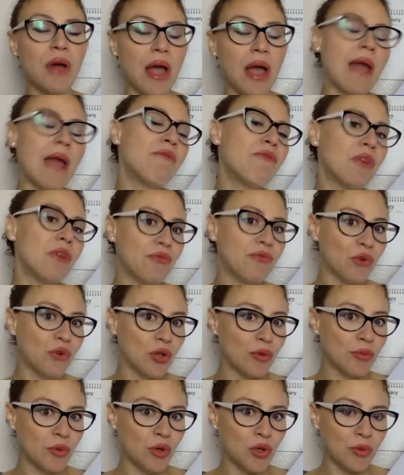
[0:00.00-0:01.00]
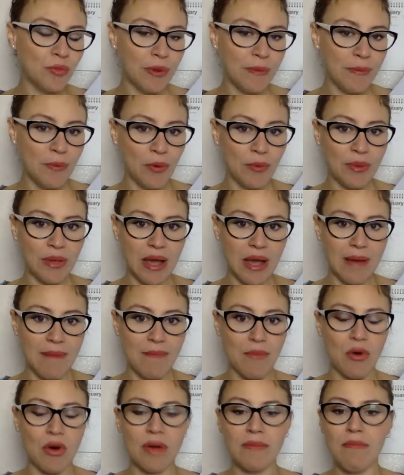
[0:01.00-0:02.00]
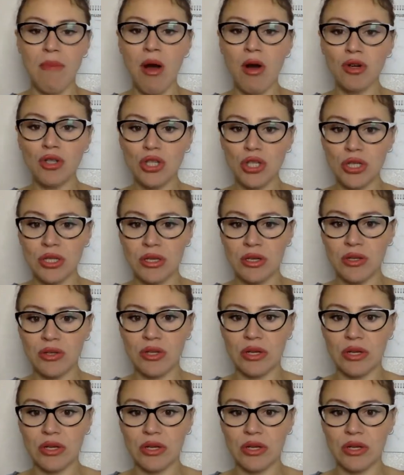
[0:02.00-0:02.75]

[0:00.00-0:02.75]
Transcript: every full moon, people become more emotional.